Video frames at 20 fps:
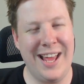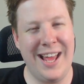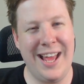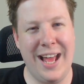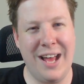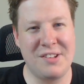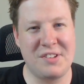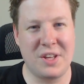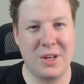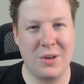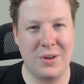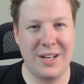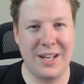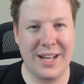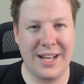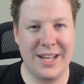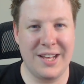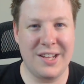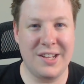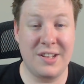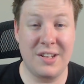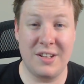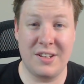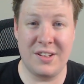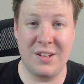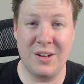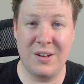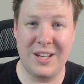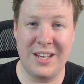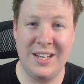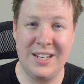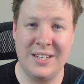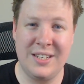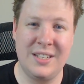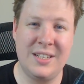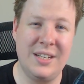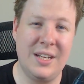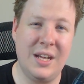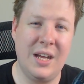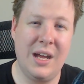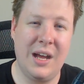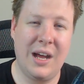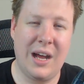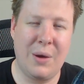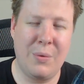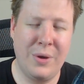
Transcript: How's it going, guys? Scott here. I